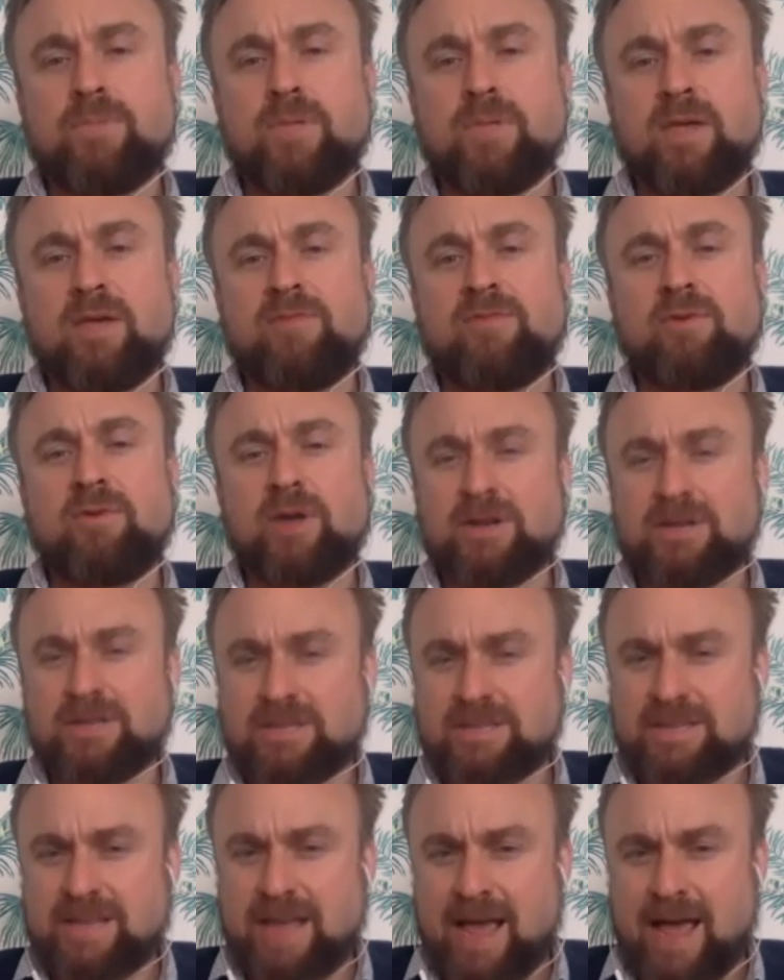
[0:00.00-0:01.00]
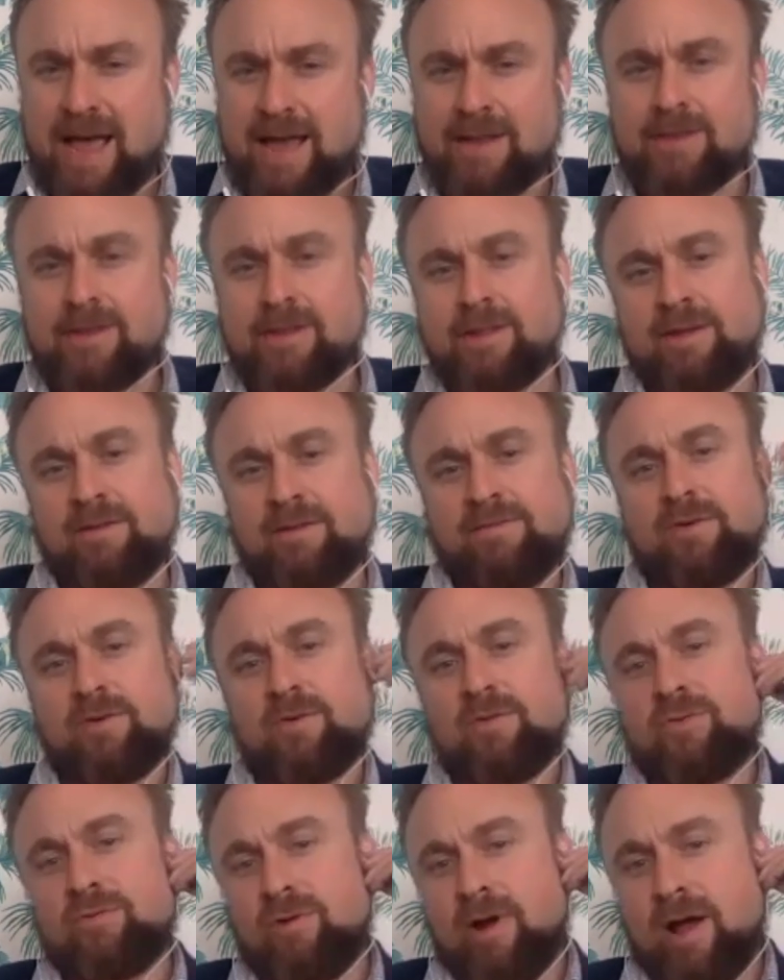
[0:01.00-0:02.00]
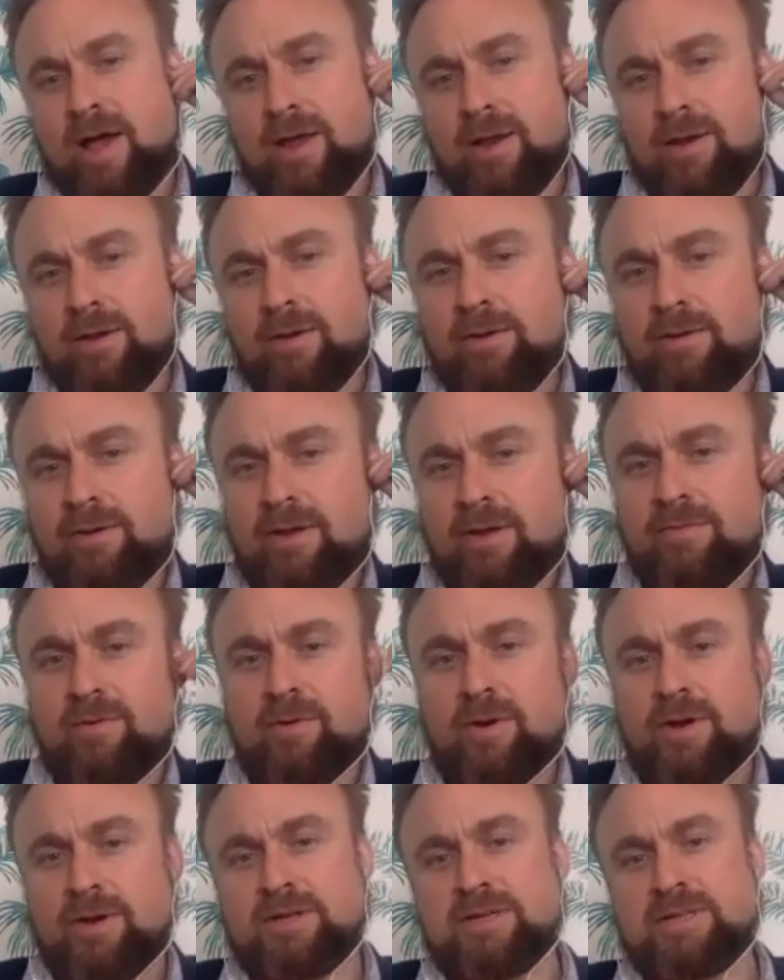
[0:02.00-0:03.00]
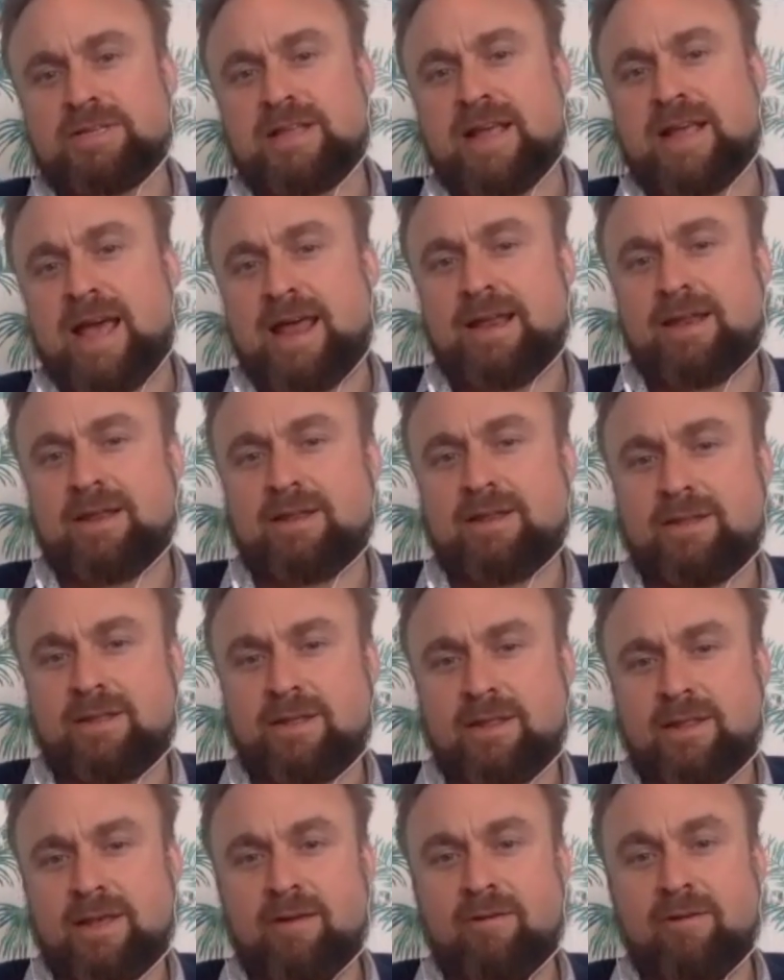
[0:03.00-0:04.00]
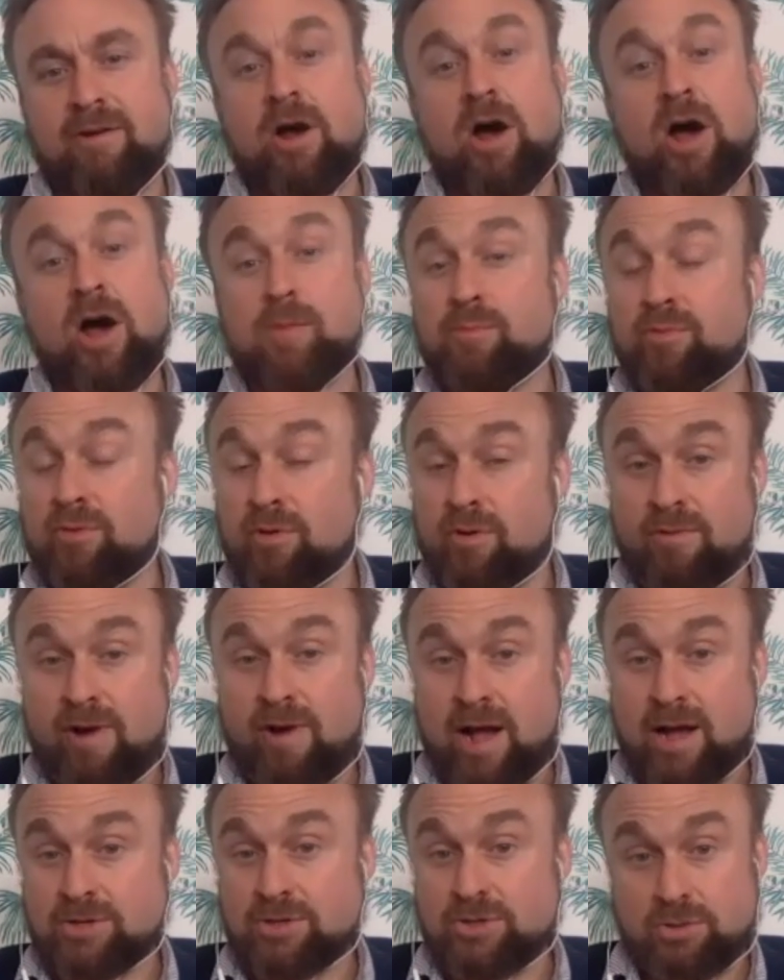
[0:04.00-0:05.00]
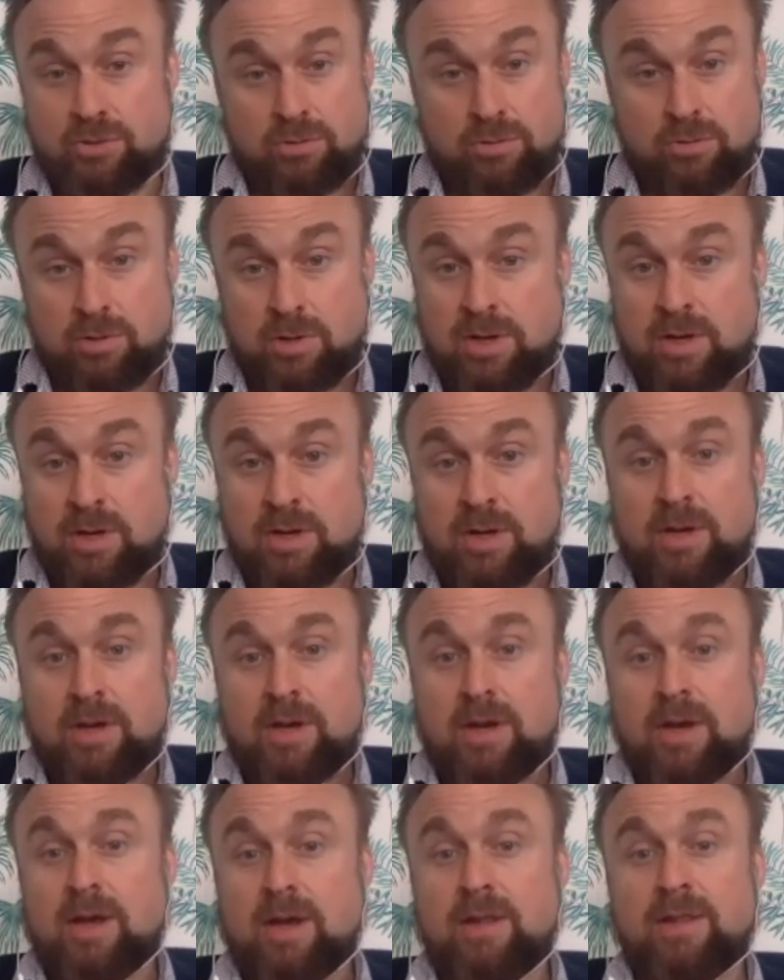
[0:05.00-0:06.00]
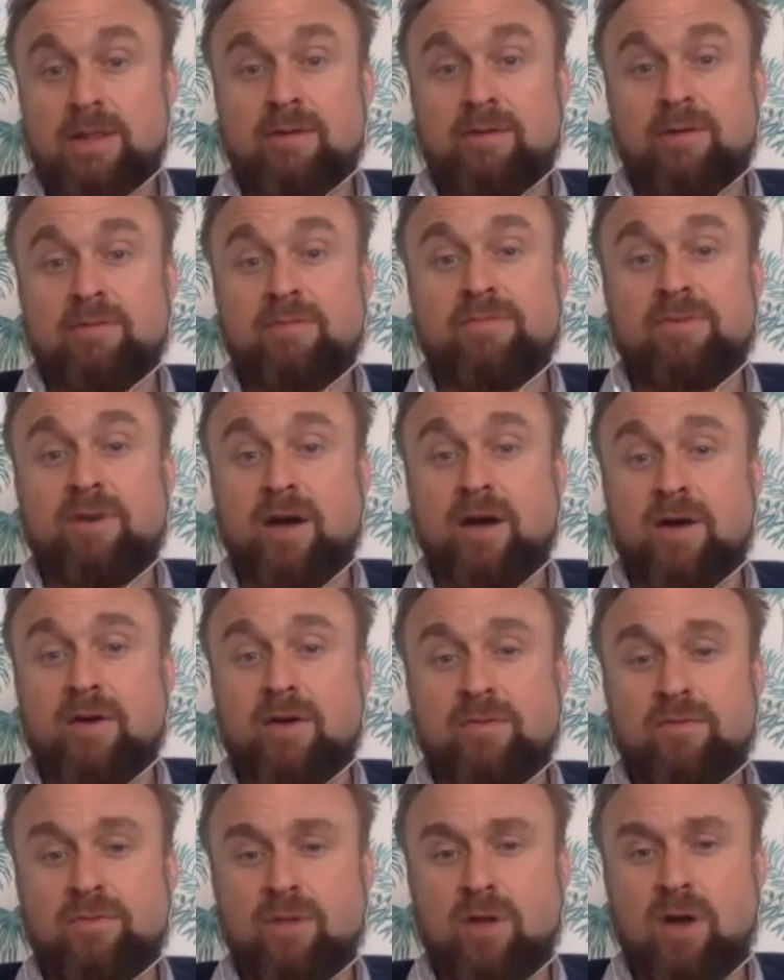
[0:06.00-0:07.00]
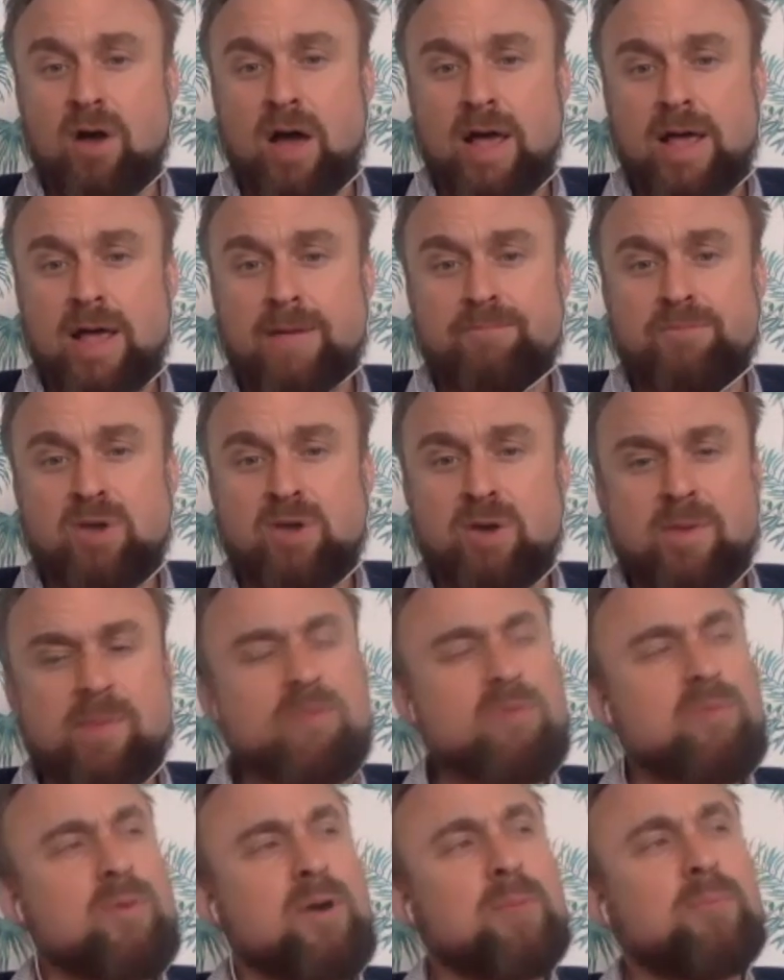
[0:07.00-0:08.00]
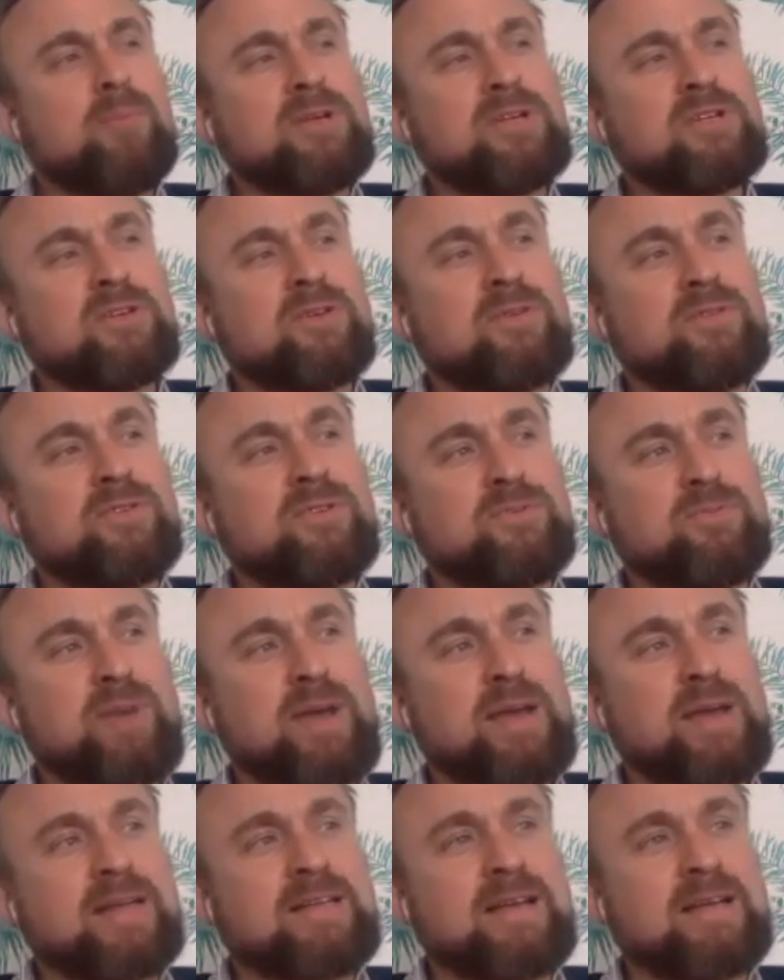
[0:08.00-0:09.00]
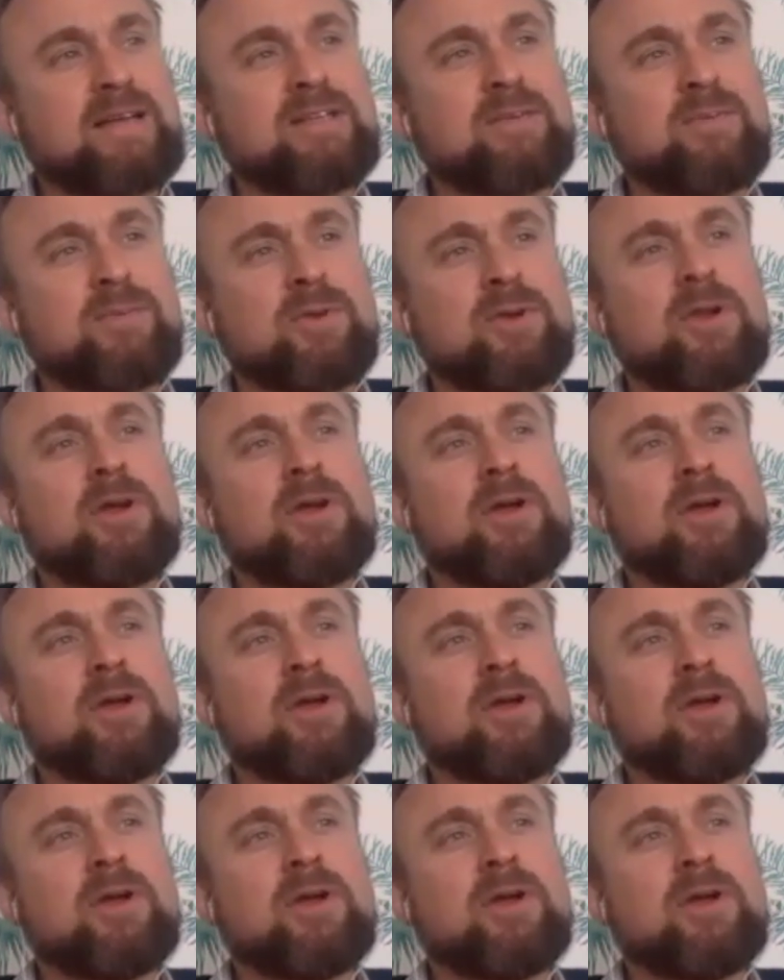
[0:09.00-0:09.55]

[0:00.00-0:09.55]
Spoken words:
if you understand that they feel threatened, if you understand that they're in hyper arousal and they're in fight or flight. I remember my police officer mate saying to someone,